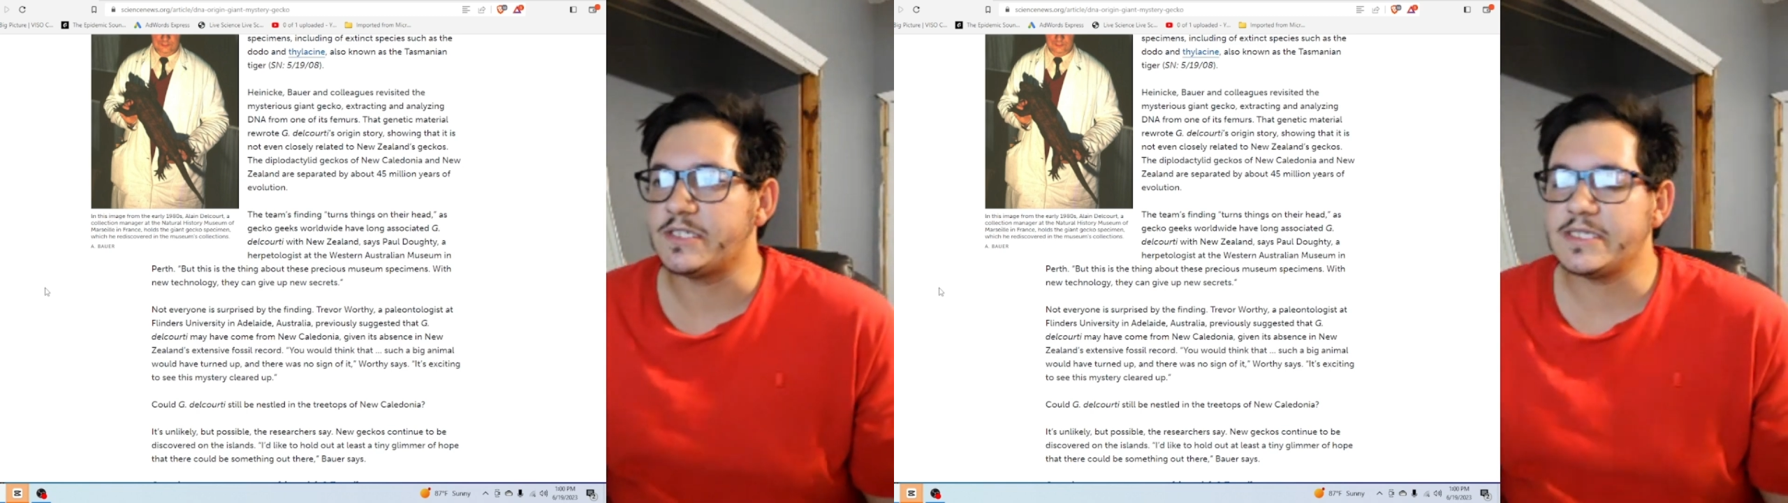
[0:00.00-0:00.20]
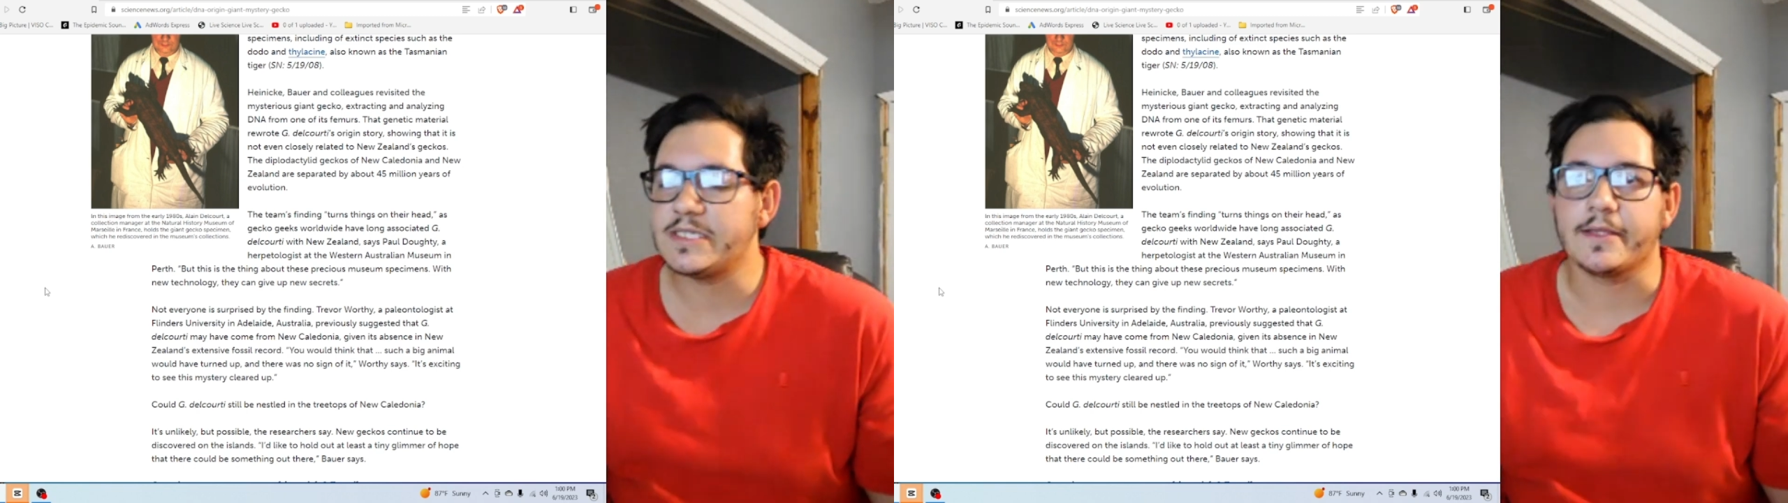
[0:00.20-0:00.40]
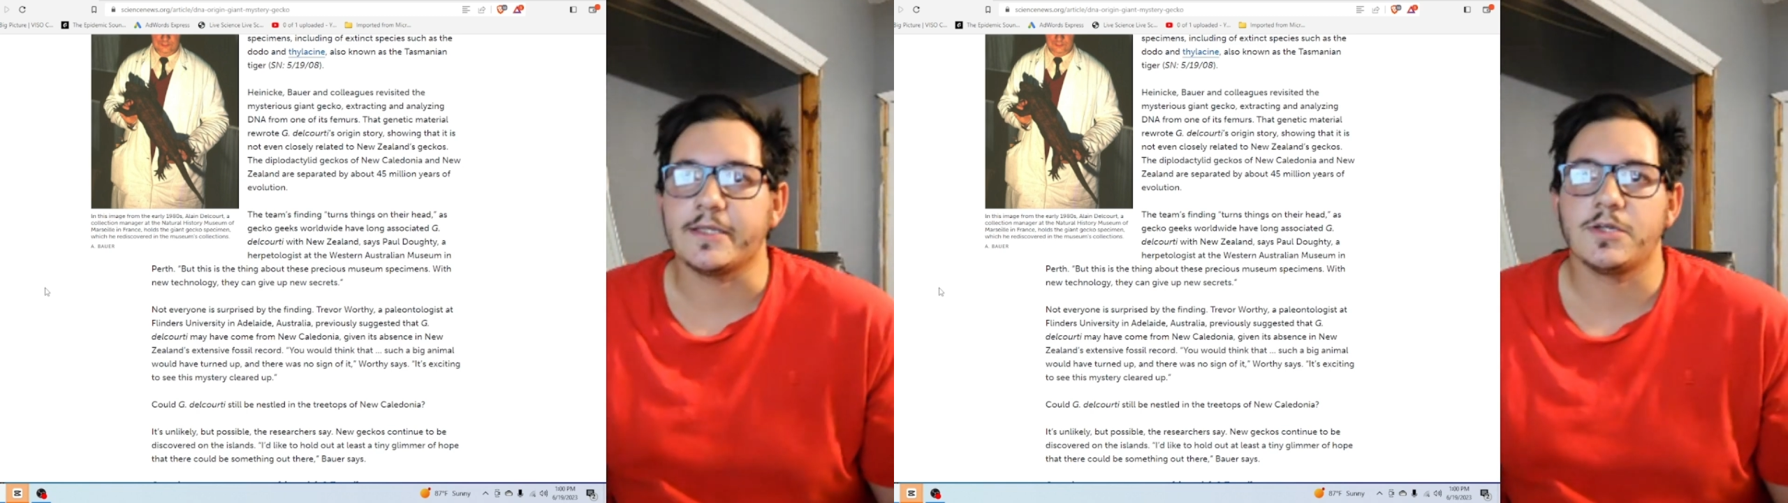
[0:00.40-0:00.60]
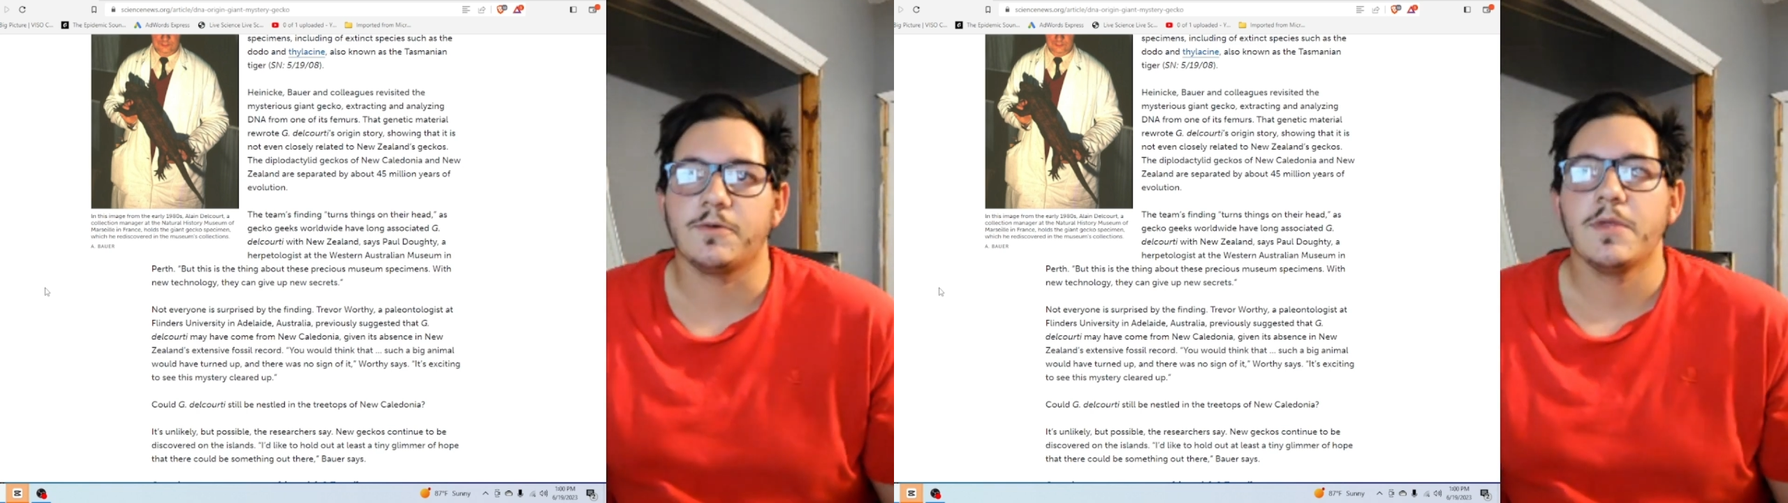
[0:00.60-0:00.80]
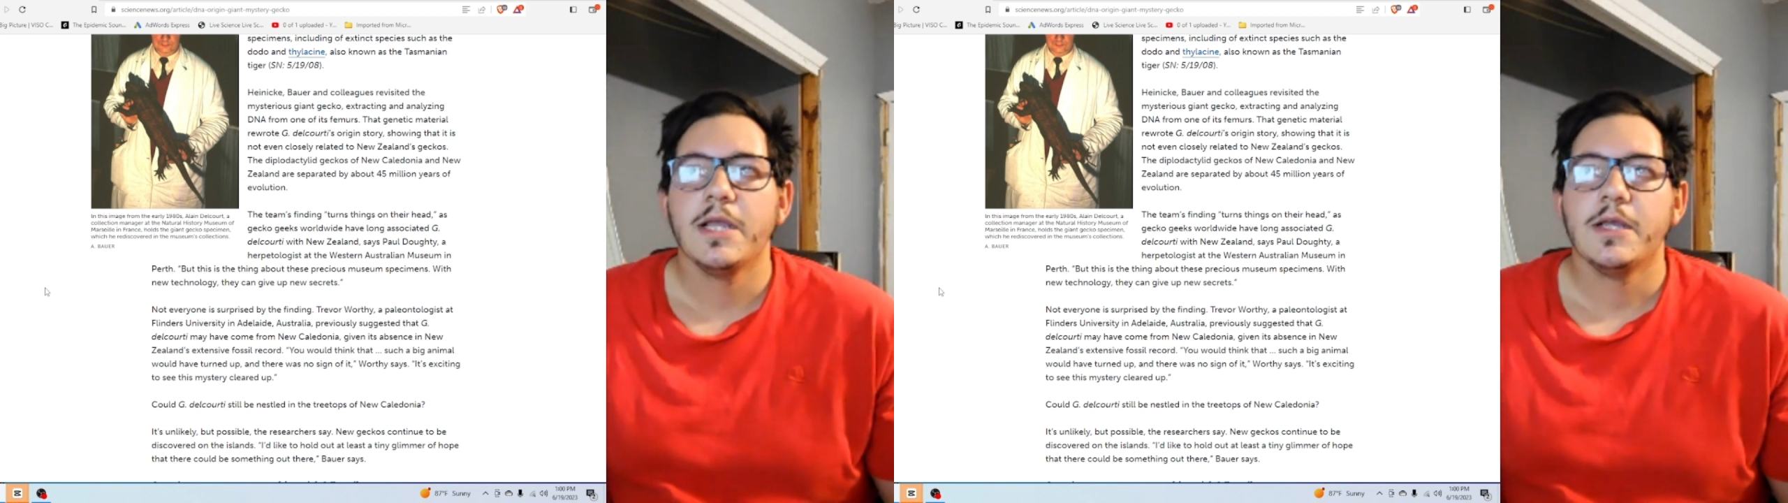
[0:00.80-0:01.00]
Exactly.
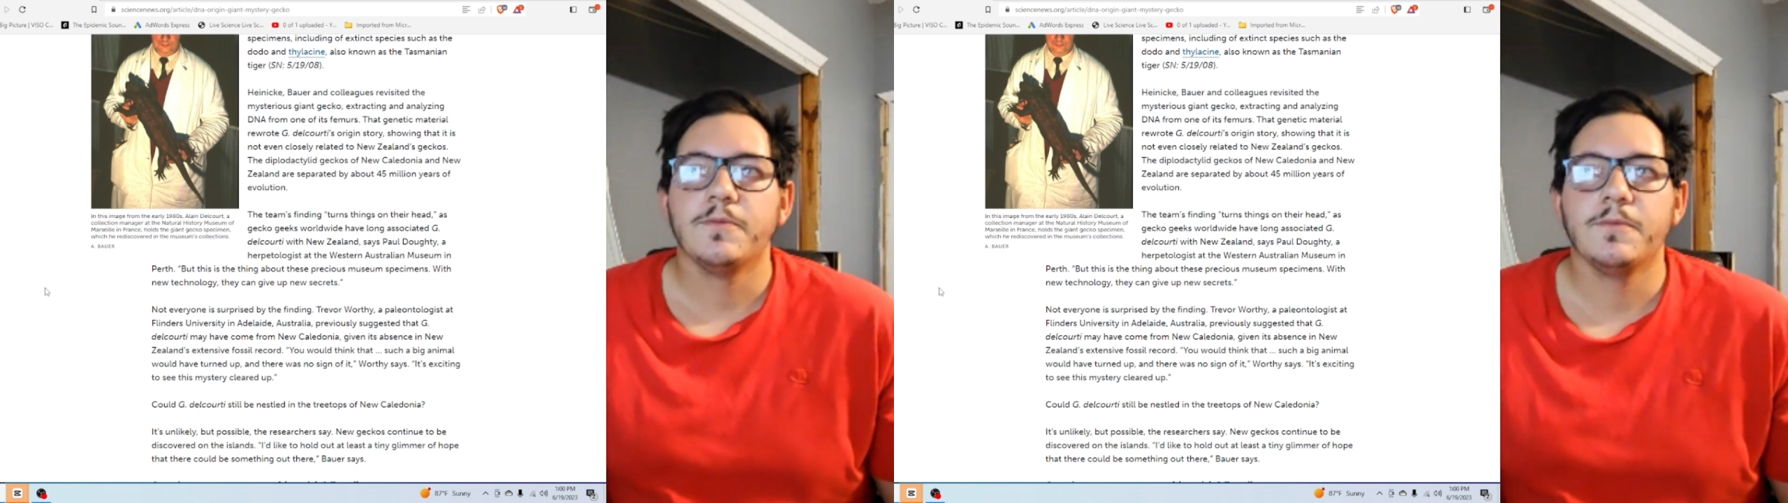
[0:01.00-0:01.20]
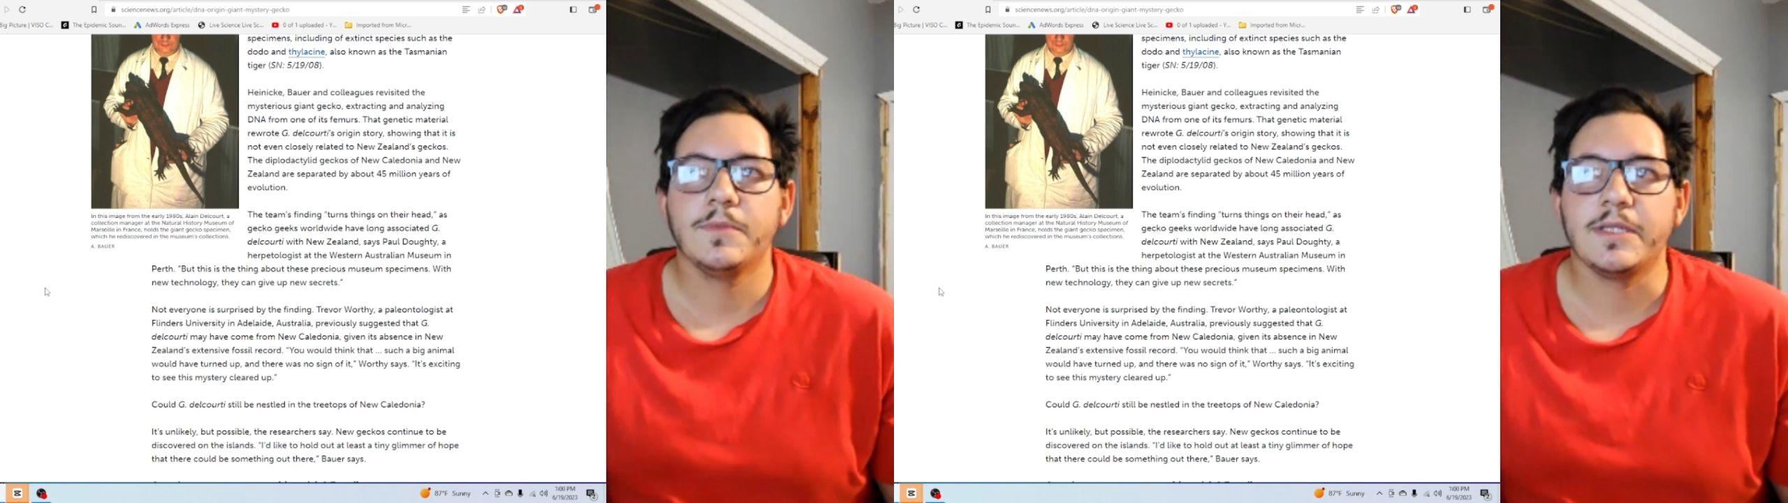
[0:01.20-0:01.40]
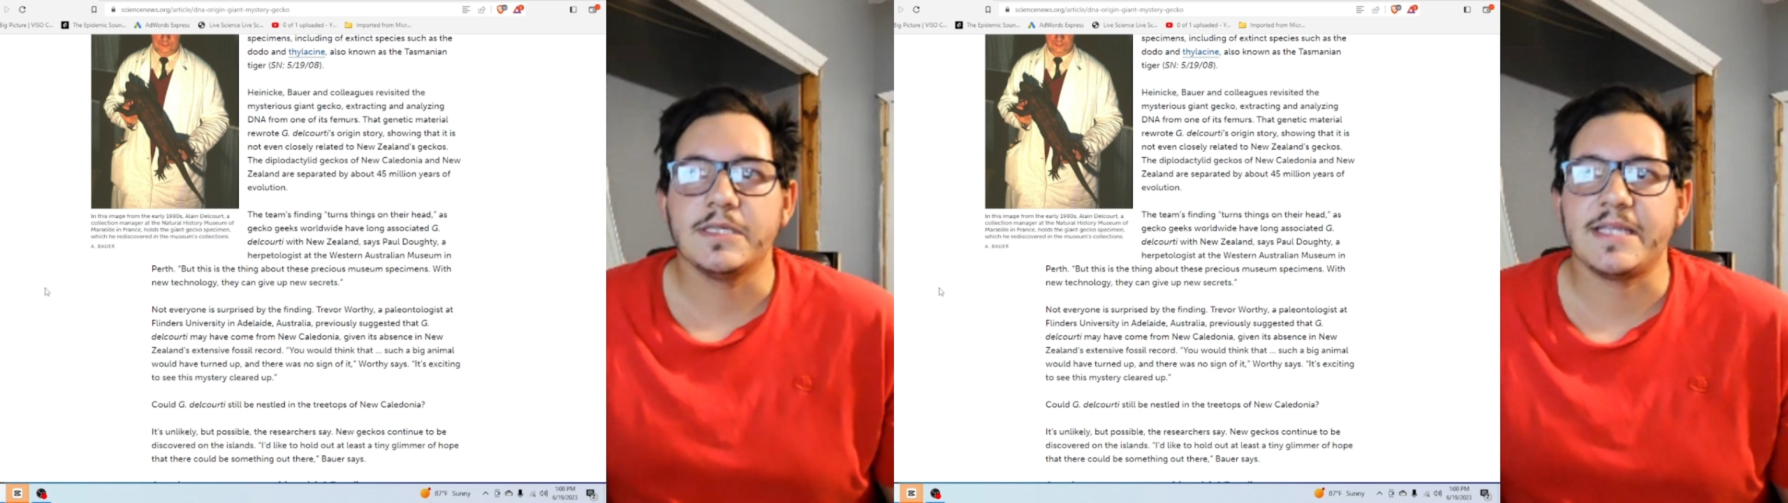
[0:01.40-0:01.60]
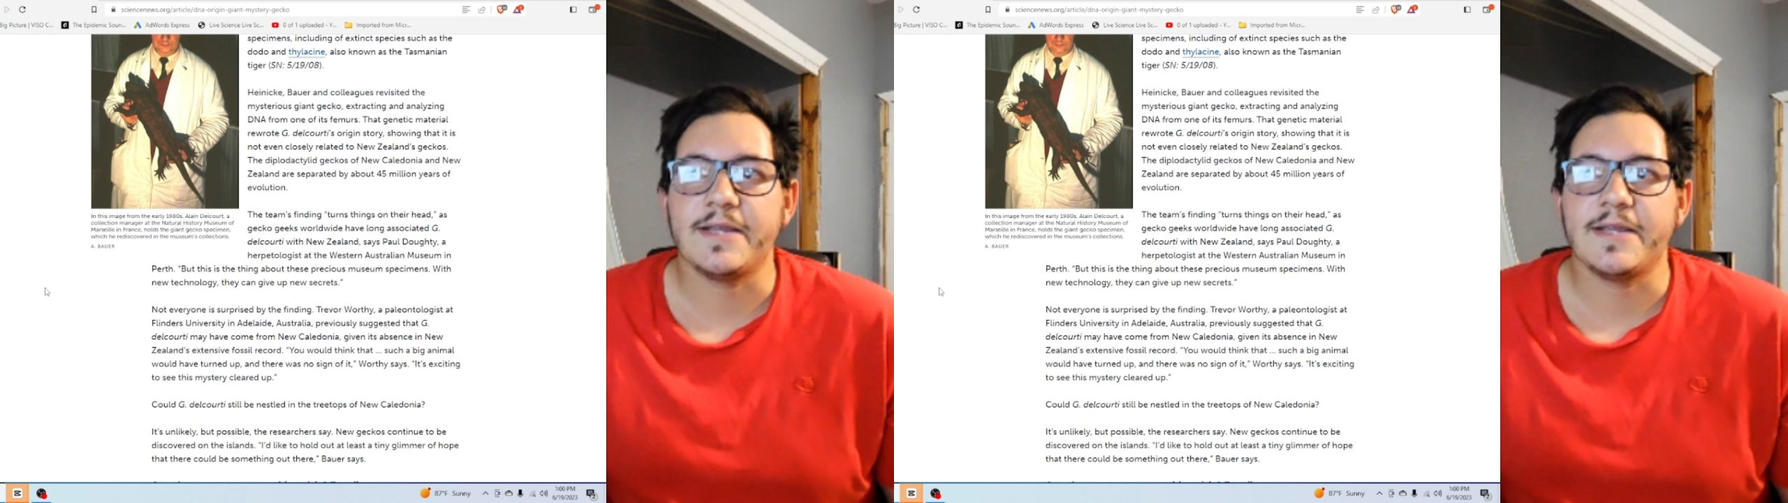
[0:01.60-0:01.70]
So this